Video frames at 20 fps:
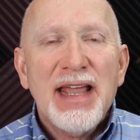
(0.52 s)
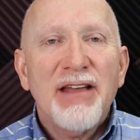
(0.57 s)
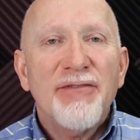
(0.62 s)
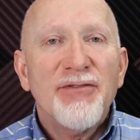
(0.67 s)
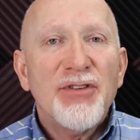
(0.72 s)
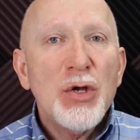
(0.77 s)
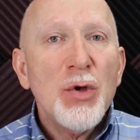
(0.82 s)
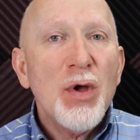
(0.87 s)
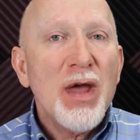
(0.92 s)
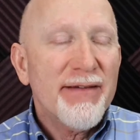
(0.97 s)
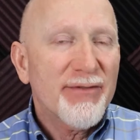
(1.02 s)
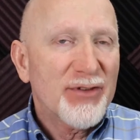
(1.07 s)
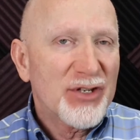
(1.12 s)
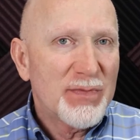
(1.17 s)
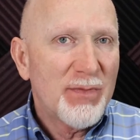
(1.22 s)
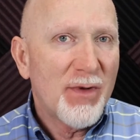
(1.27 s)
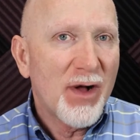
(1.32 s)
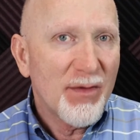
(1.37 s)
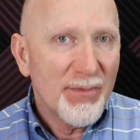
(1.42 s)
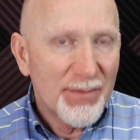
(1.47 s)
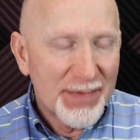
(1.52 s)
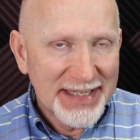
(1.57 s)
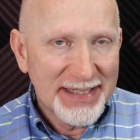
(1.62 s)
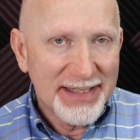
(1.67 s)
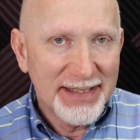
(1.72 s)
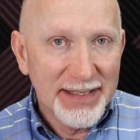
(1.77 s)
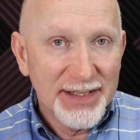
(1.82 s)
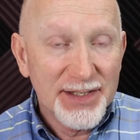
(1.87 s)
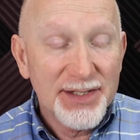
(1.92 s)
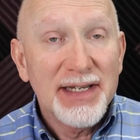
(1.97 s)
If you have a small
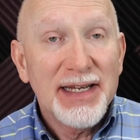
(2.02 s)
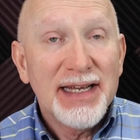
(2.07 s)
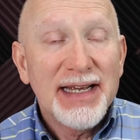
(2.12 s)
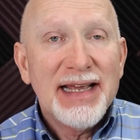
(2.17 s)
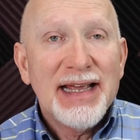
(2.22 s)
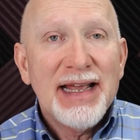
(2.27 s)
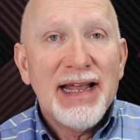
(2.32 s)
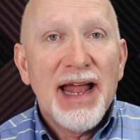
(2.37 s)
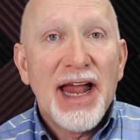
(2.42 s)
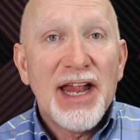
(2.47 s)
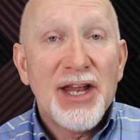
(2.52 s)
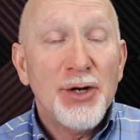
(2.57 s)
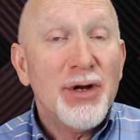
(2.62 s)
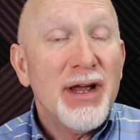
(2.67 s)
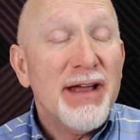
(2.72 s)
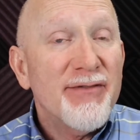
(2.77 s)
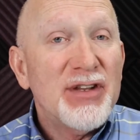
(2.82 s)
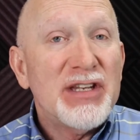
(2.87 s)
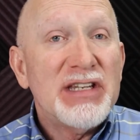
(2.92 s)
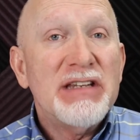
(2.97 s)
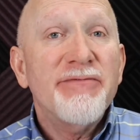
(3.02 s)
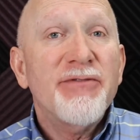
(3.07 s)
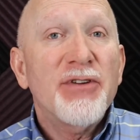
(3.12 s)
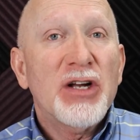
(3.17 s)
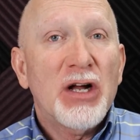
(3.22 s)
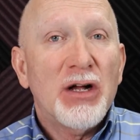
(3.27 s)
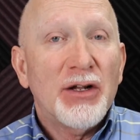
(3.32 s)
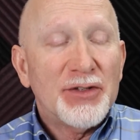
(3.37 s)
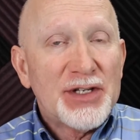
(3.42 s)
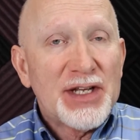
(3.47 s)
business and you're having
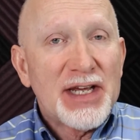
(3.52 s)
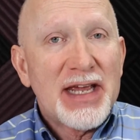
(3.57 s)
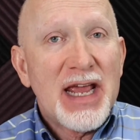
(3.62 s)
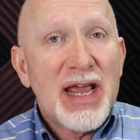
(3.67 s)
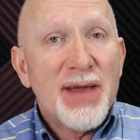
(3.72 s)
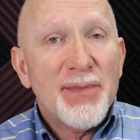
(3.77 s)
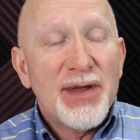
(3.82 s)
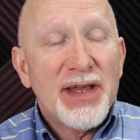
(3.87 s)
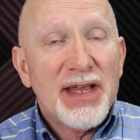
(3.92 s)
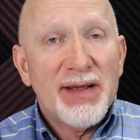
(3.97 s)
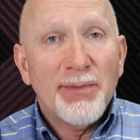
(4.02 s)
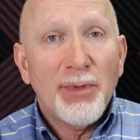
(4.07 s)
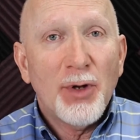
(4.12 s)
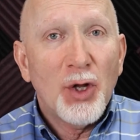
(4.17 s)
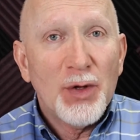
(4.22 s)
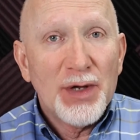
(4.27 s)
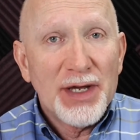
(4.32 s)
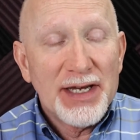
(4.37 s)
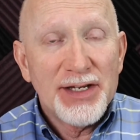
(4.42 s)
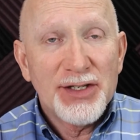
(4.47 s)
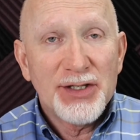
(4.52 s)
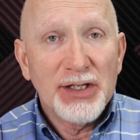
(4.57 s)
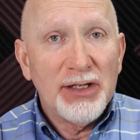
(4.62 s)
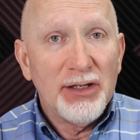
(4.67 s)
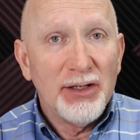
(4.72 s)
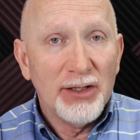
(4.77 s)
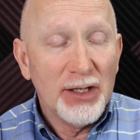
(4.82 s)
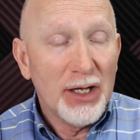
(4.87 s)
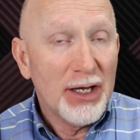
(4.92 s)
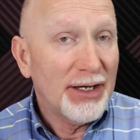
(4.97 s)
difficulty keeping employees
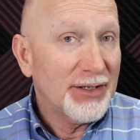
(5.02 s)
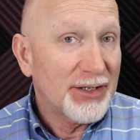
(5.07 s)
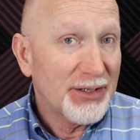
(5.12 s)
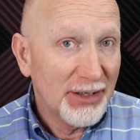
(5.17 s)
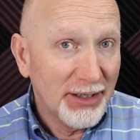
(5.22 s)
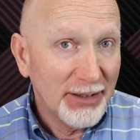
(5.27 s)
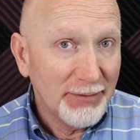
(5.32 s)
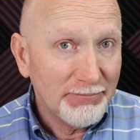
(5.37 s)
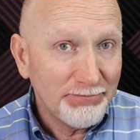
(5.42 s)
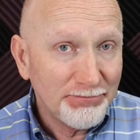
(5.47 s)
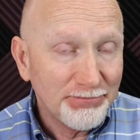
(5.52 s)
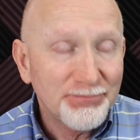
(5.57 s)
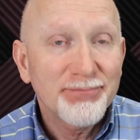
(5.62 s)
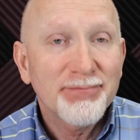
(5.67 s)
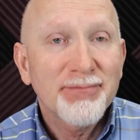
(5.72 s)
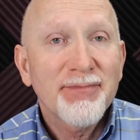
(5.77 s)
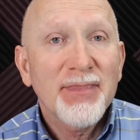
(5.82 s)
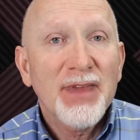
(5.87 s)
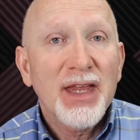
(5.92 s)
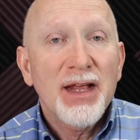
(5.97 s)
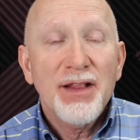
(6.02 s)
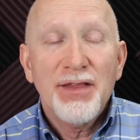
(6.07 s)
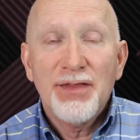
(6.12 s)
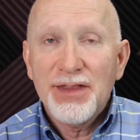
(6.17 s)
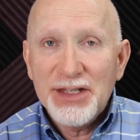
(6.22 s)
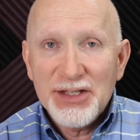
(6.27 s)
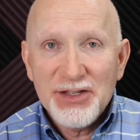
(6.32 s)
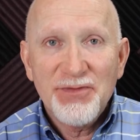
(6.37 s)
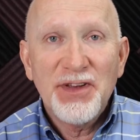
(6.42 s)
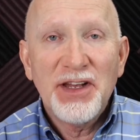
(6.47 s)
long term,
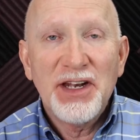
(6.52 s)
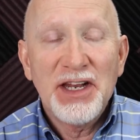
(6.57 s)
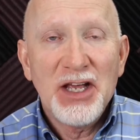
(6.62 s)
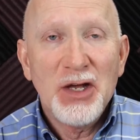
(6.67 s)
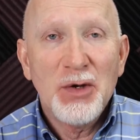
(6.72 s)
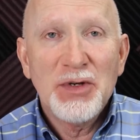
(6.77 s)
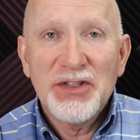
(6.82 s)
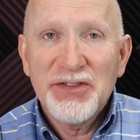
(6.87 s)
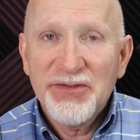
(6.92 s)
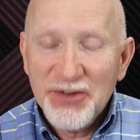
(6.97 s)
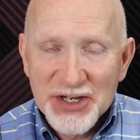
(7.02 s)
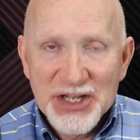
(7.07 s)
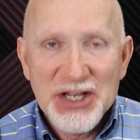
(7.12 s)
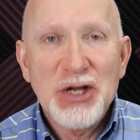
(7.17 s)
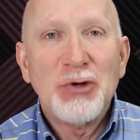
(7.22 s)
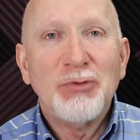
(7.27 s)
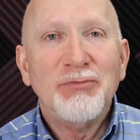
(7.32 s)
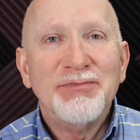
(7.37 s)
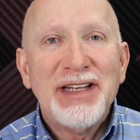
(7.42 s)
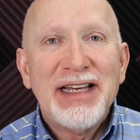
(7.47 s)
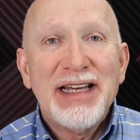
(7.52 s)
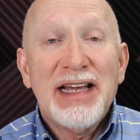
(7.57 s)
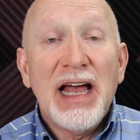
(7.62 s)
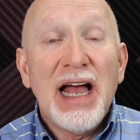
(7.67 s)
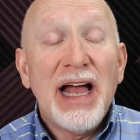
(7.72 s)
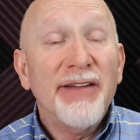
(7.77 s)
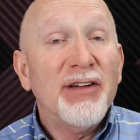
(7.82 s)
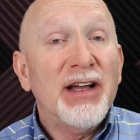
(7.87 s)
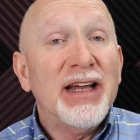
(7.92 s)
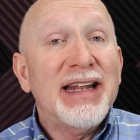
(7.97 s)
this video is for you.
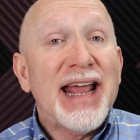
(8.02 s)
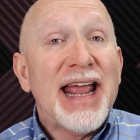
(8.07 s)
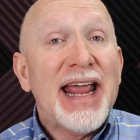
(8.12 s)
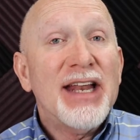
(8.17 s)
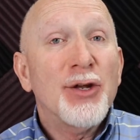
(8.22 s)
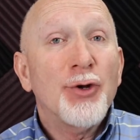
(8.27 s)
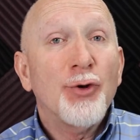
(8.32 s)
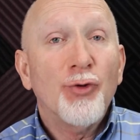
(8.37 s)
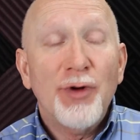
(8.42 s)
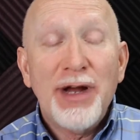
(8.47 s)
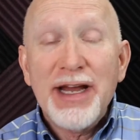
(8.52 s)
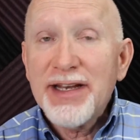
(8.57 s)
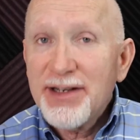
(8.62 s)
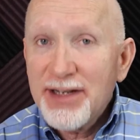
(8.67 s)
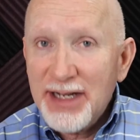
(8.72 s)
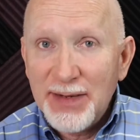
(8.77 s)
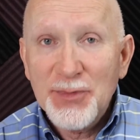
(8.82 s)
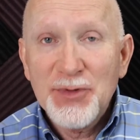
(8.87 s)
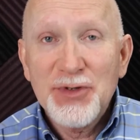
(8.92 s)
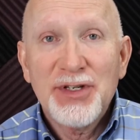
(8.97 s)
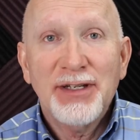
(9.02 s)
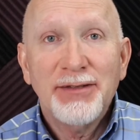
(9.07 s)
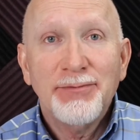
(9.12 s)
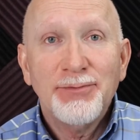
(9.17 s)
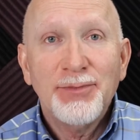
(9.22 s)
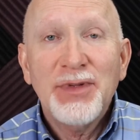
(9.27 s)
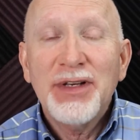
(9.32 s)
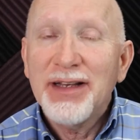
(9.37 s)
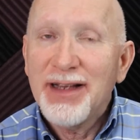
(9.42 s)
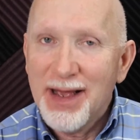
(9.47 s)
I've got 8 great tips
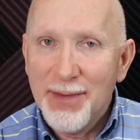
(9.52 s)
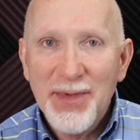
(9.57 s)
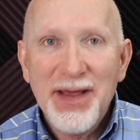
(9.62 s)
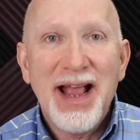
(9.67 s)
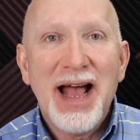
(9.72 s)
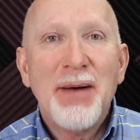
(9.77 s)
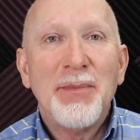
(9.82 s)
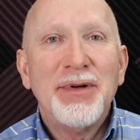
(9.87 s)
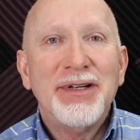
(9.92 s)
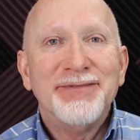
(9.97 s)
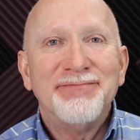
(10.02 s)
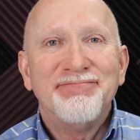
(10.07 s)
coming up.